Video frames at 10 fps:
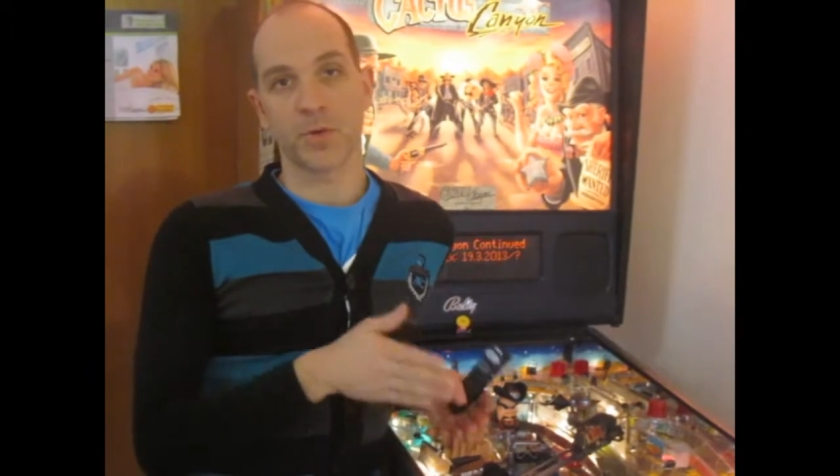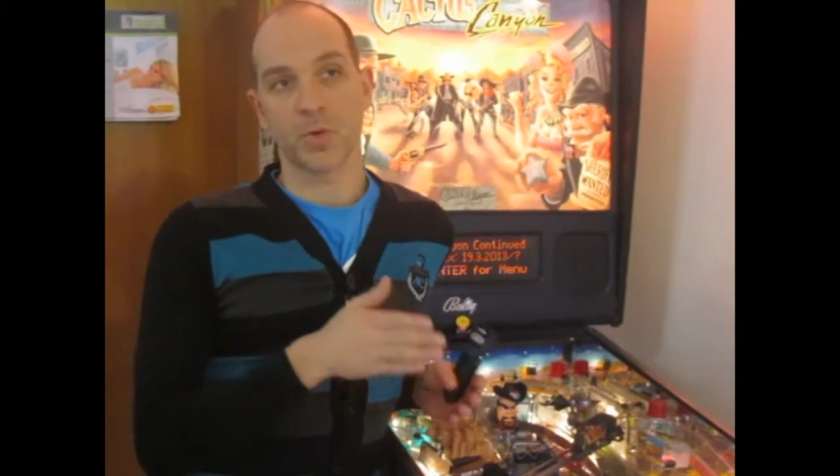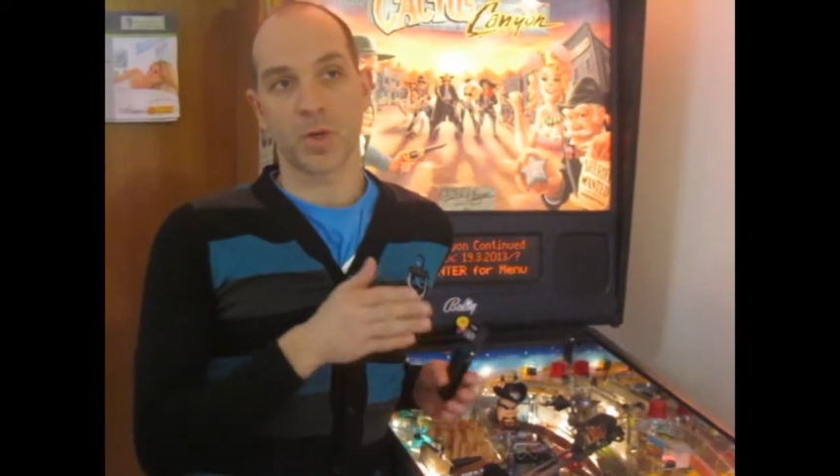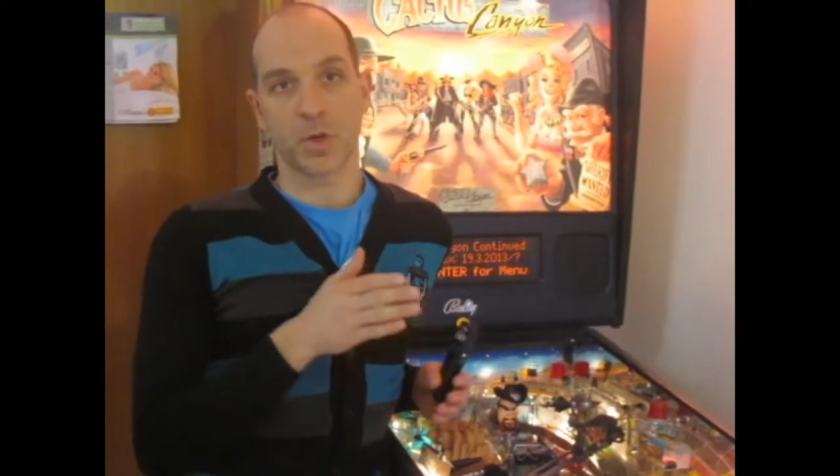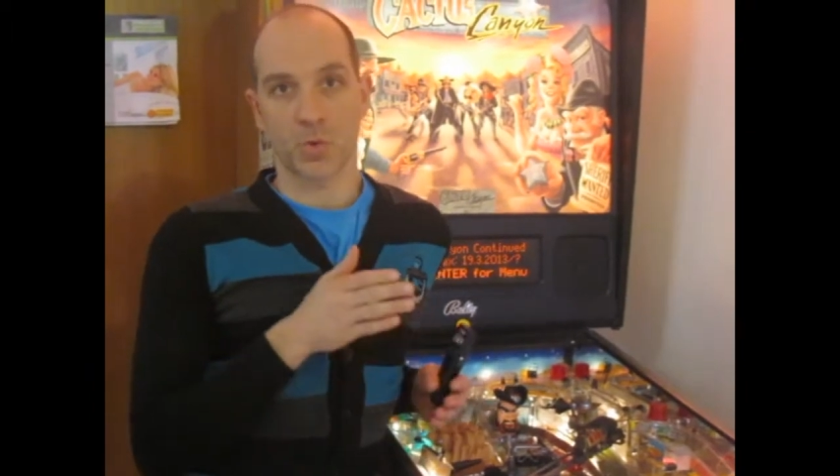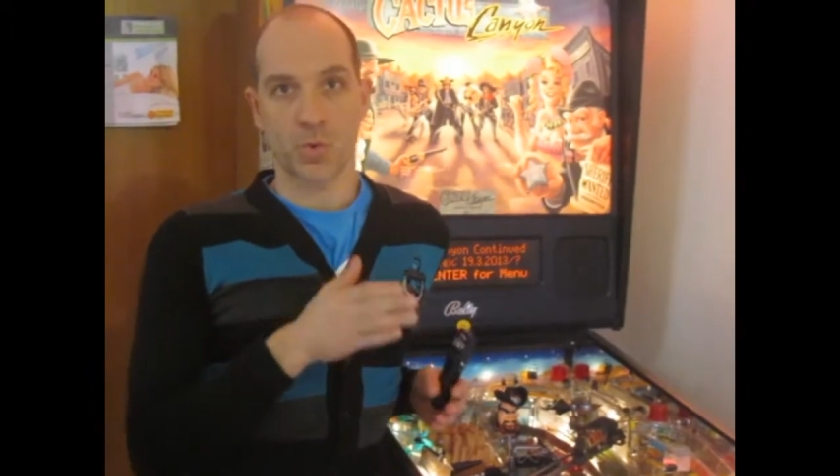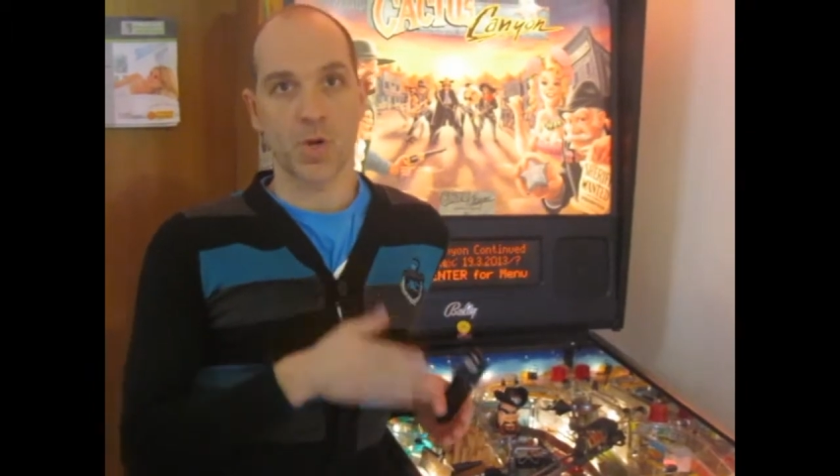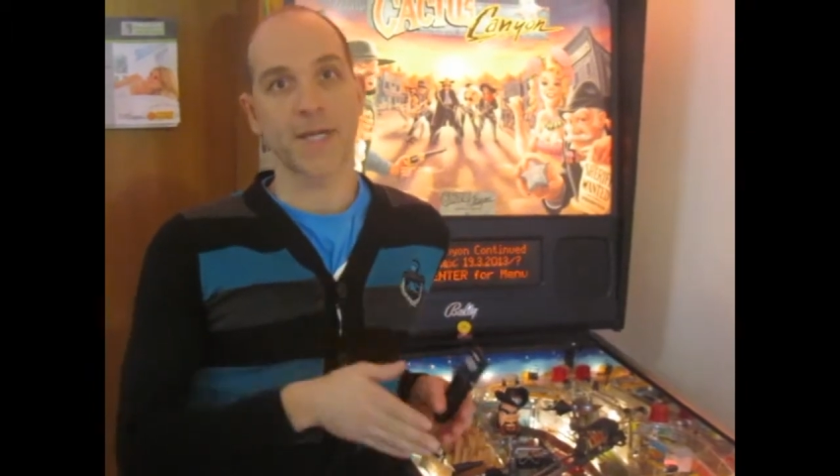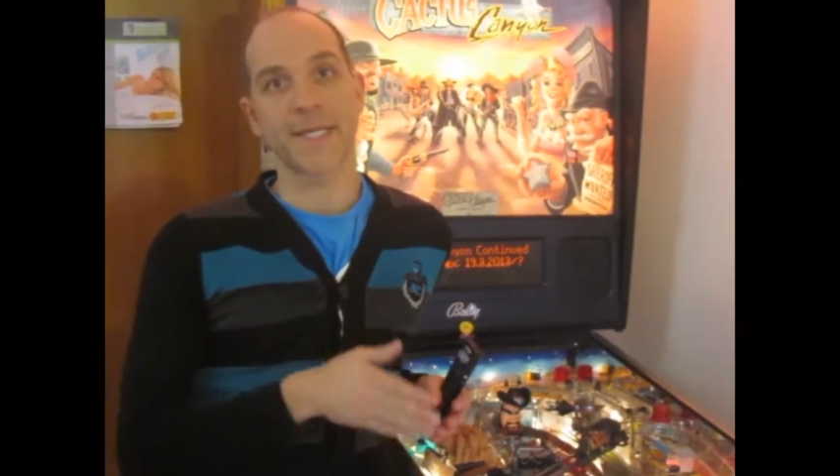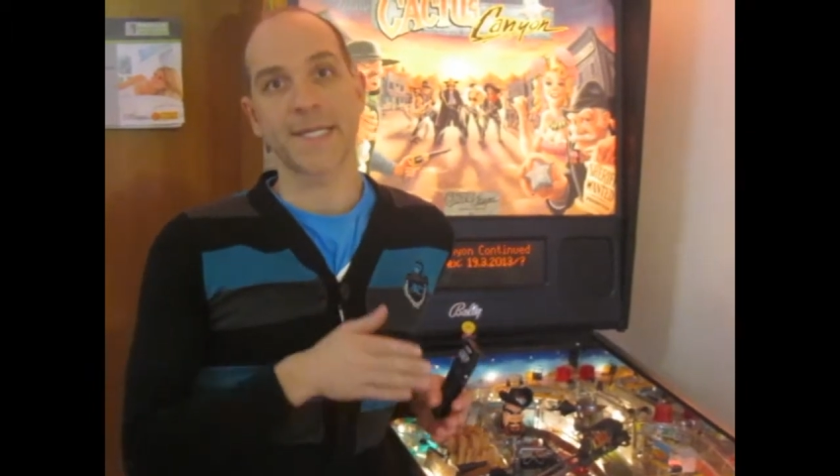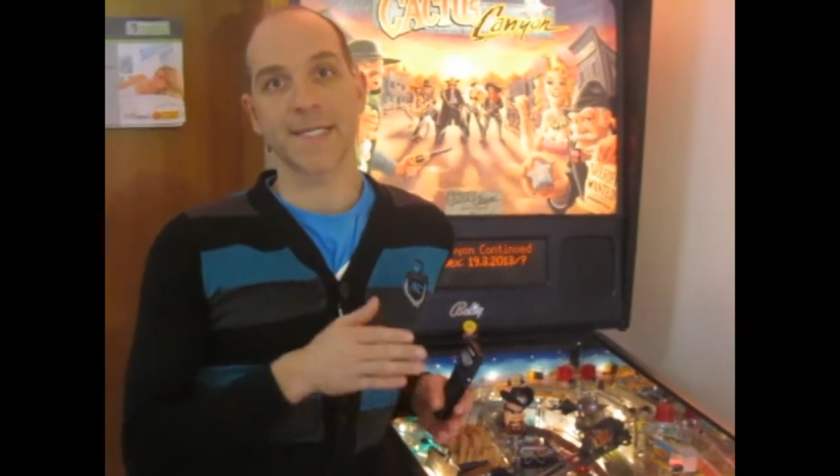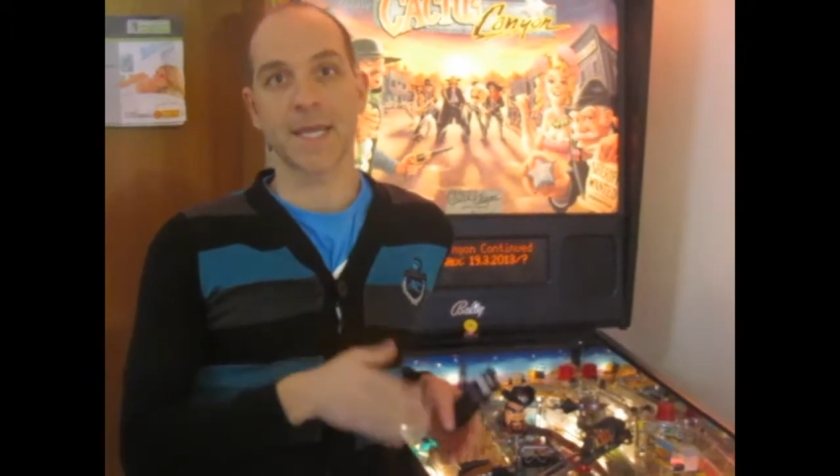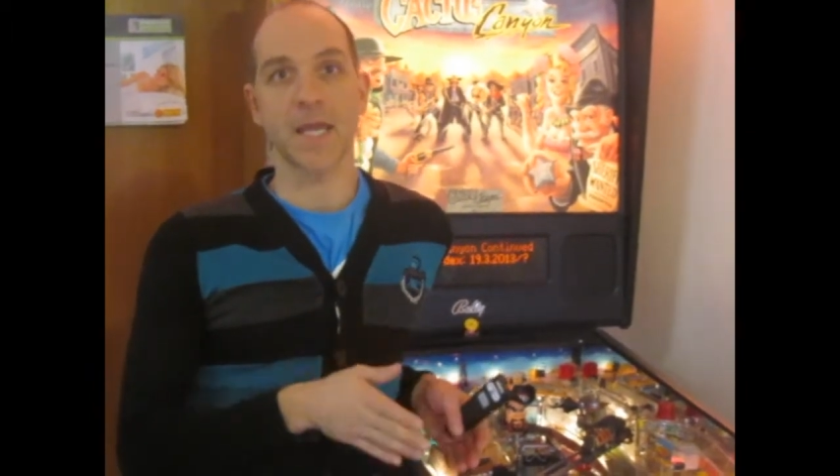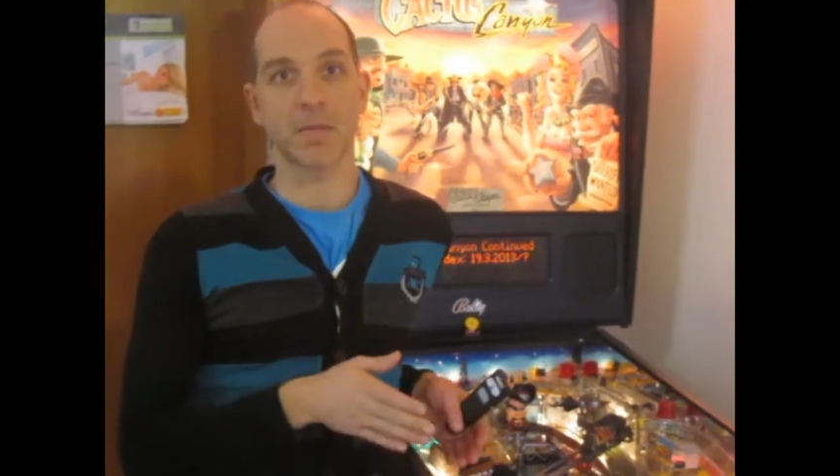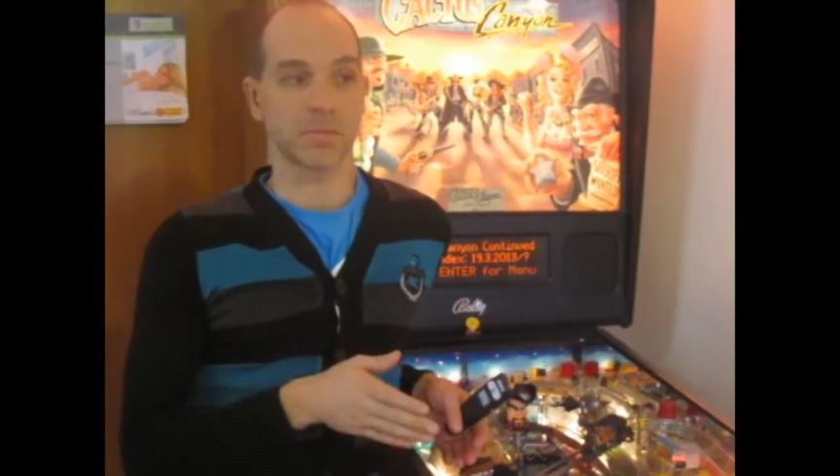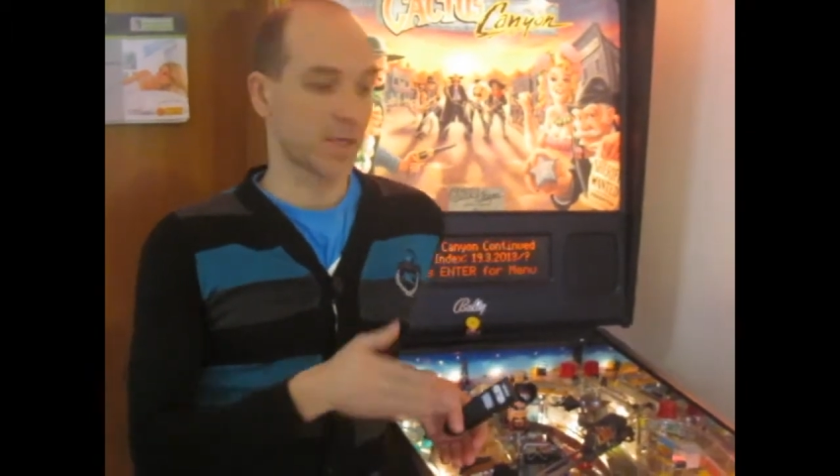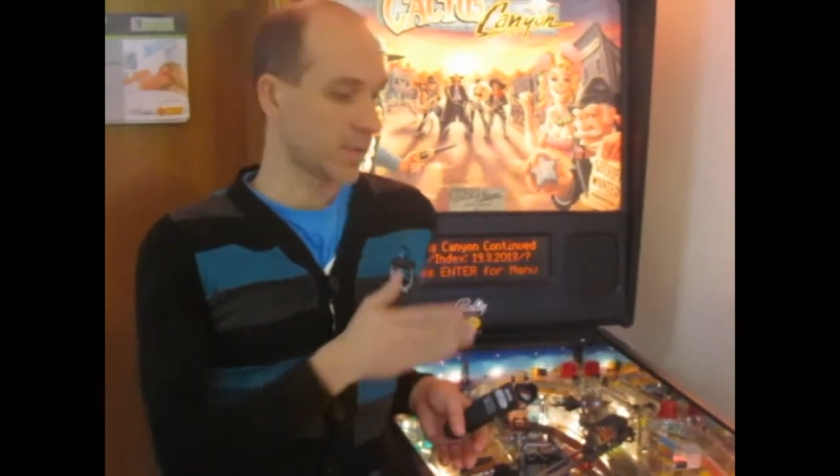your running game